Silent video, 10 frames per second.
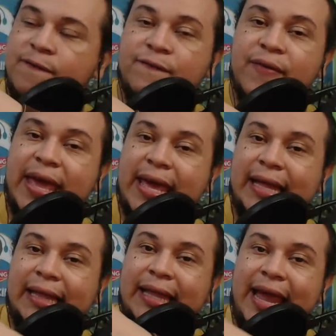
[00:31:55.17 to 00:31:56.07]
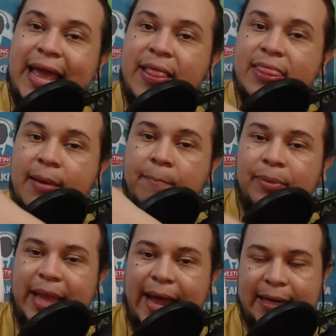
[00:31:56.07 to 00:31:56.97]
fill in the
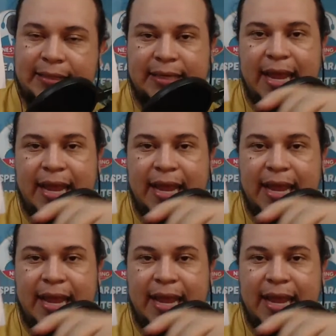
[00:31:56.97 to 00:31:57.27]
blanks.